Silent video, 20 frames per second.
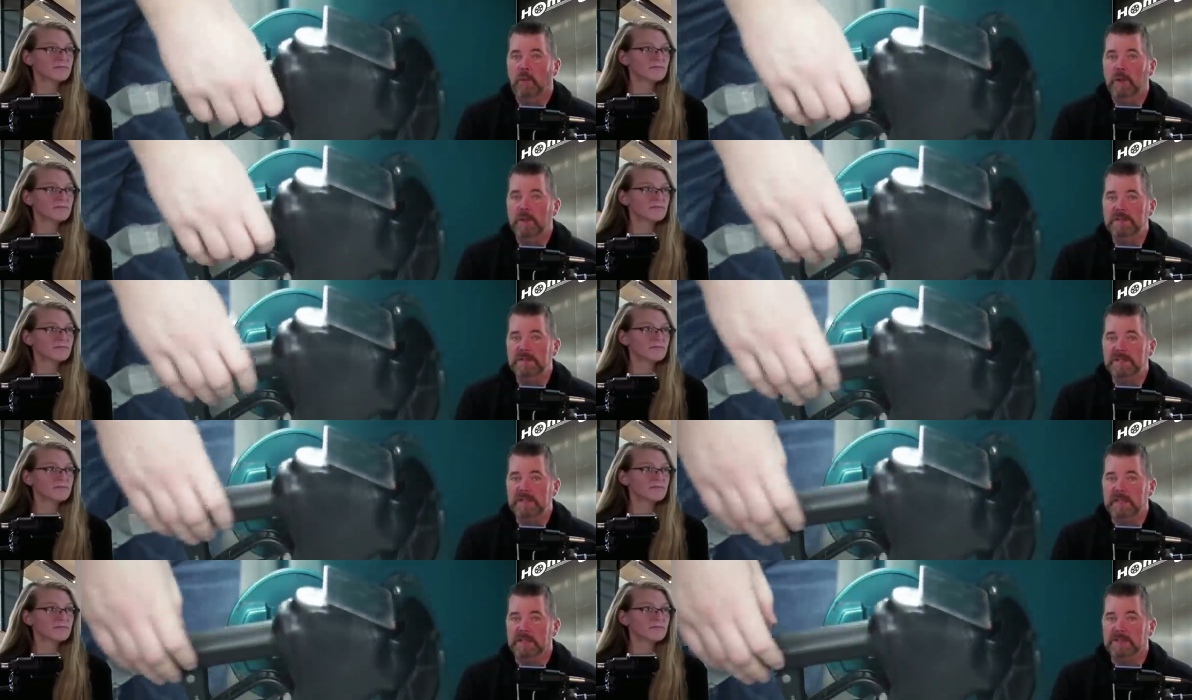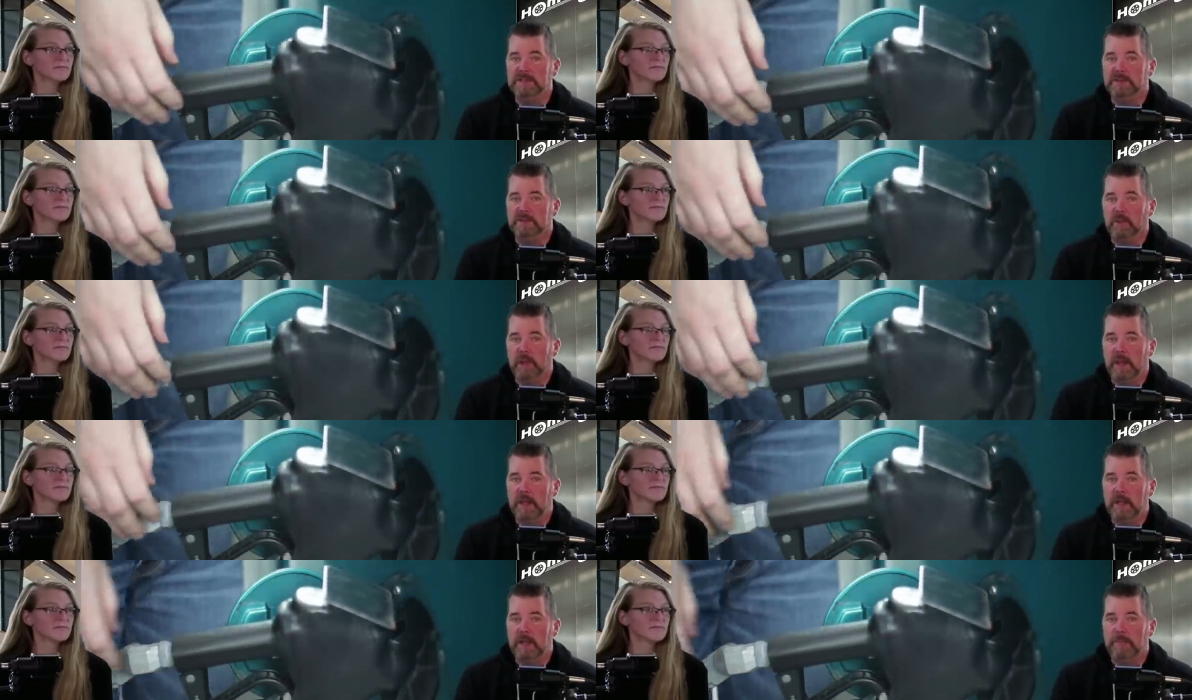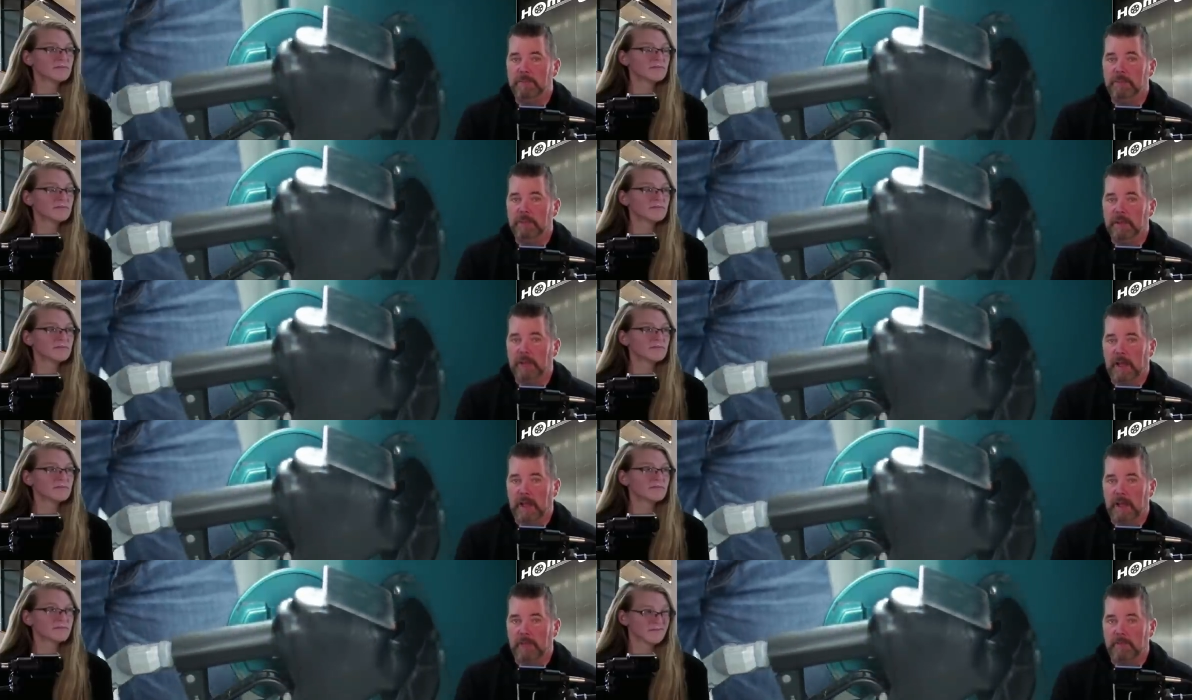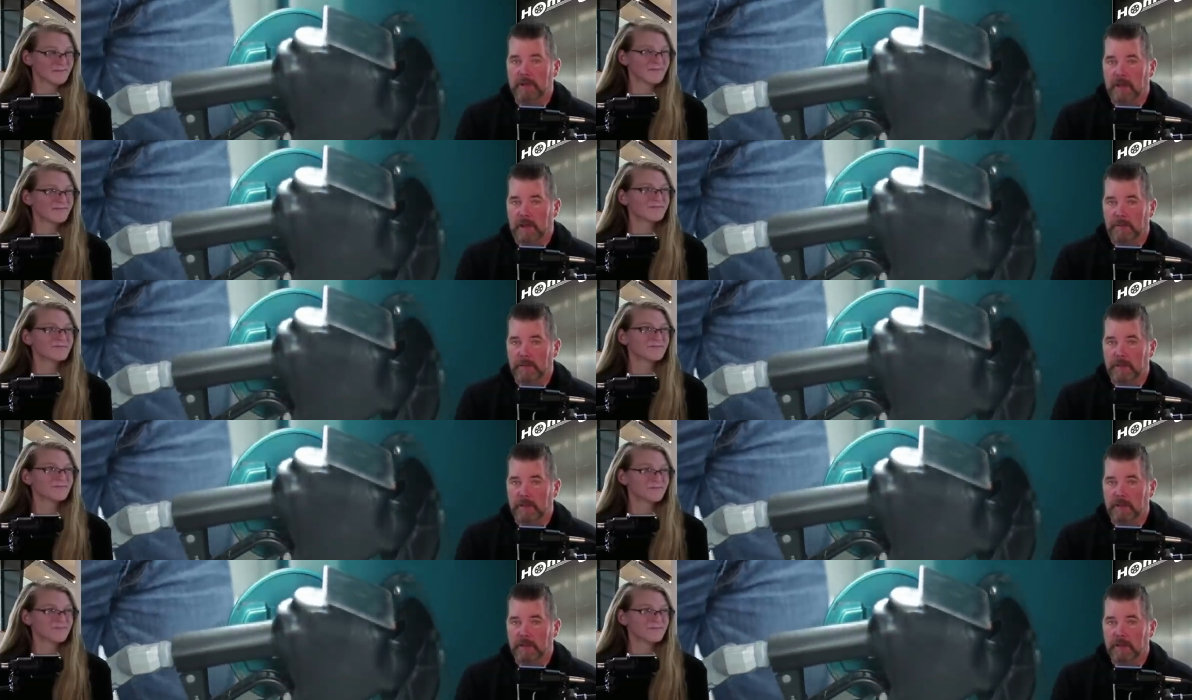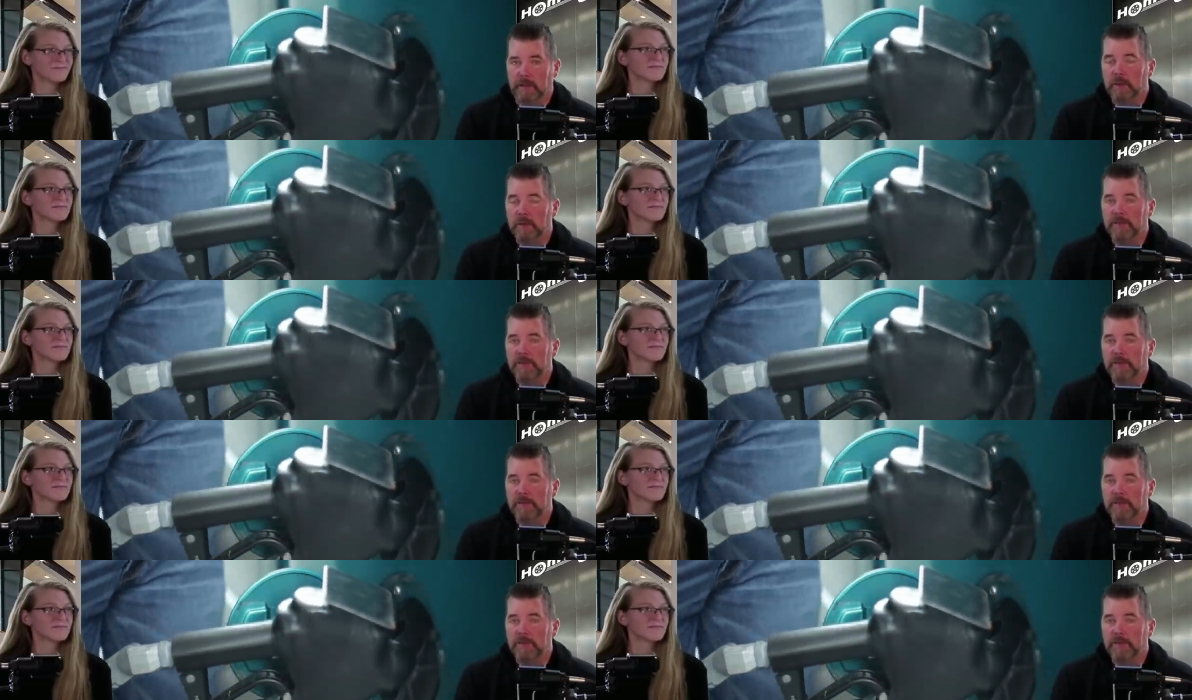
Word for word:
Speaker 1: we see a straight up climb coming.